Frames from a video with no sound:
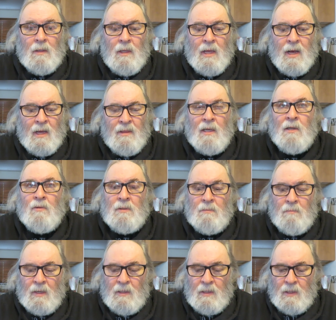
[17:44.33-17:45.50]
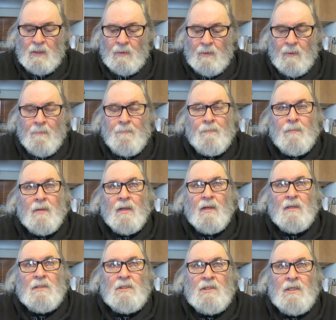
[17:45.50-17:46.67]
yeah, I think it was Monday,
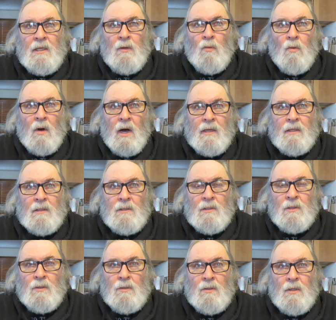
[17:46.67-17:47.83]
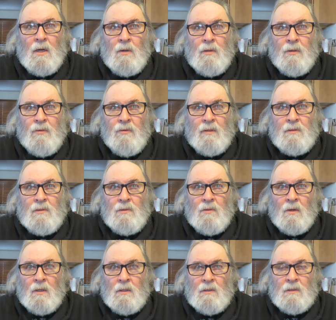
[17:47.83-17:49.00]
she wanted to go to thrift
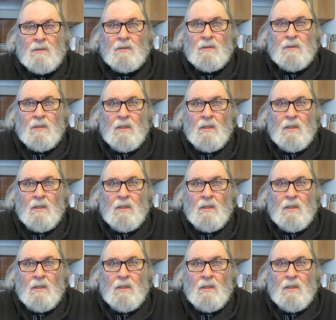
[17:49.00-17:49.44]
stores.